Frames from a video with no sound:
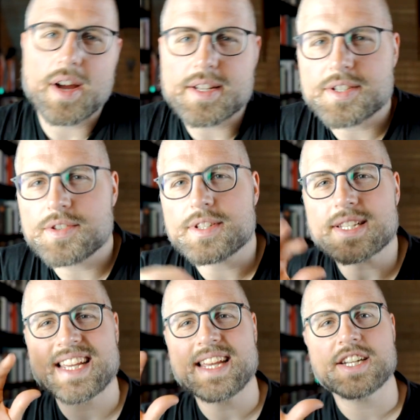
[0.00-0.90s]
dry suits
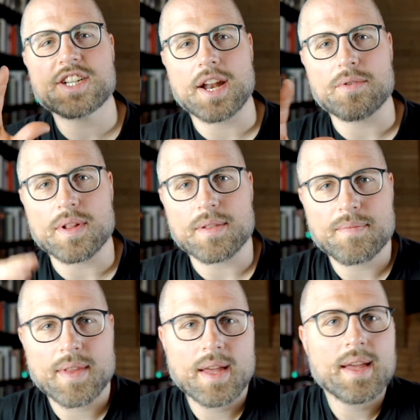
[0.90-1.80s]
in general.
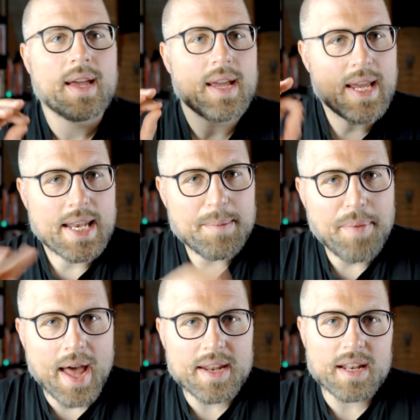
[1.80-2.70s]

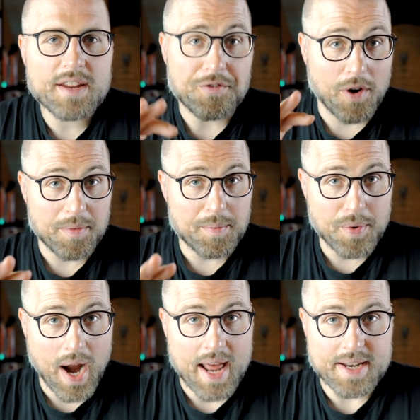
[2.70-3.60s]
Independently from the
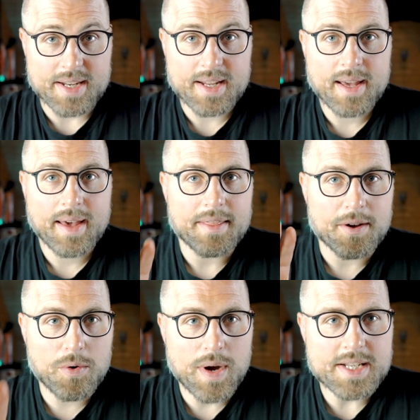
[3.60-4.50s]
brand, the
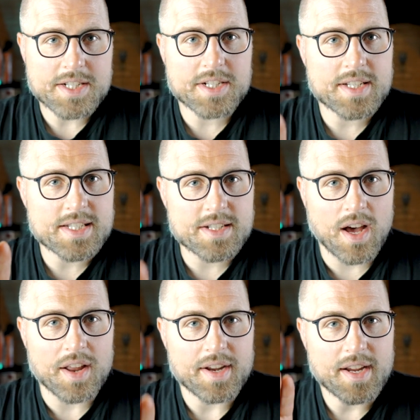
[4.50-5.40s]
question is
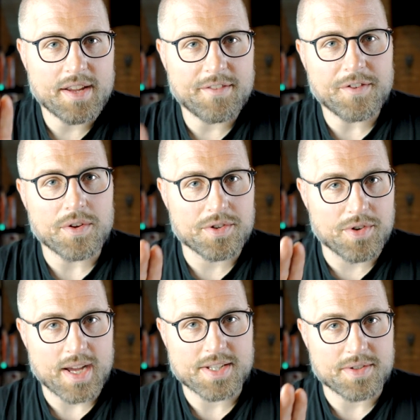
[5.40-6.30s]
not if your
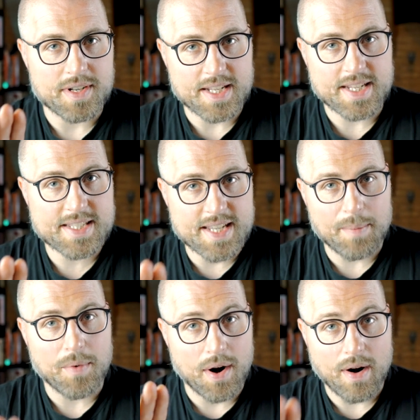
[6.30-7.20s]
dry suit leaks
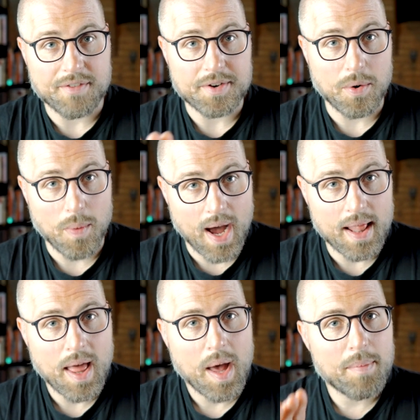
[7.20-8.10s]
somewhere after a
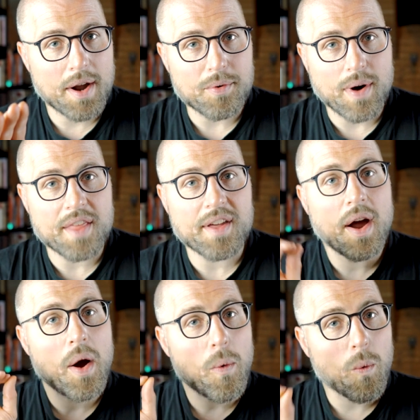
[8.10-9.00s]
while, but
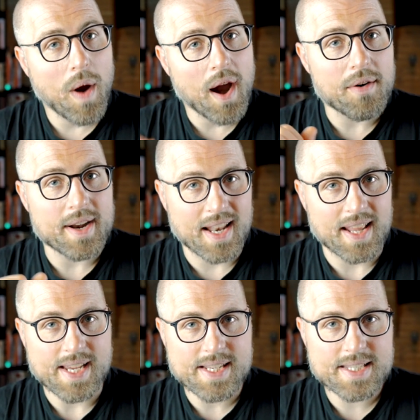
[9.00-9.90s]
rather where it
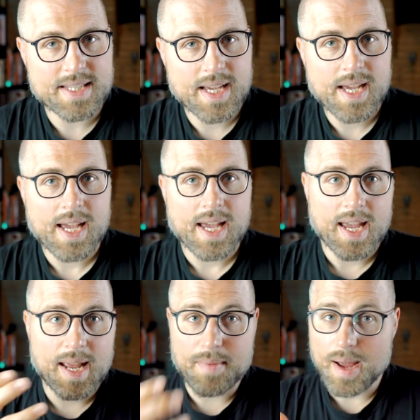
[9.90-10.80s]
leaks.
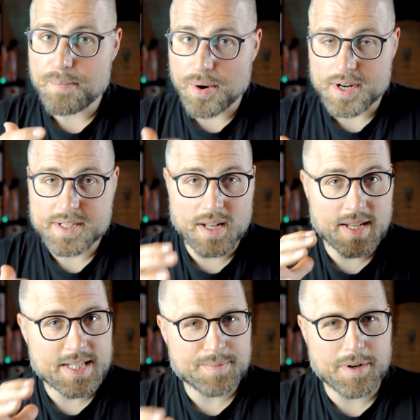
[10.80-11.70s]
In my personal
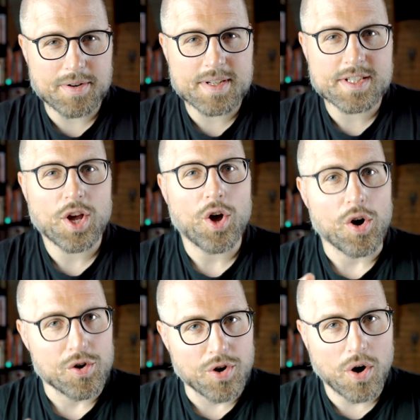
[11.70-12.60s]
experience,
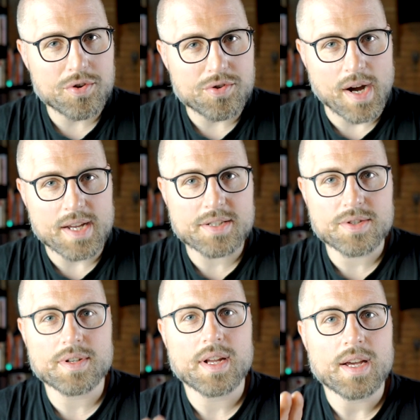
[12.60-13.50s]
no dry
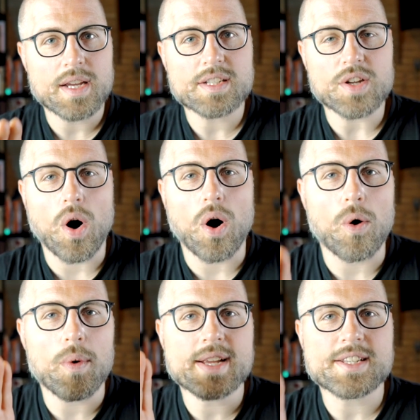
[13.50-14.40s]
suit is
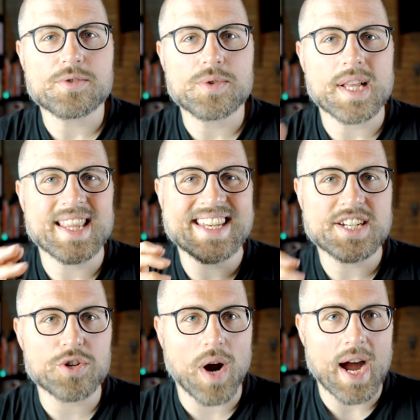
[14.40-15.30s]
always really
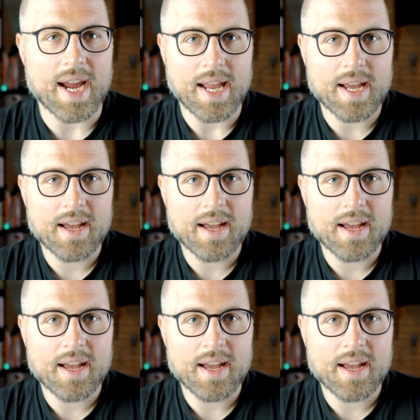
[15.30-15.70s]
dry.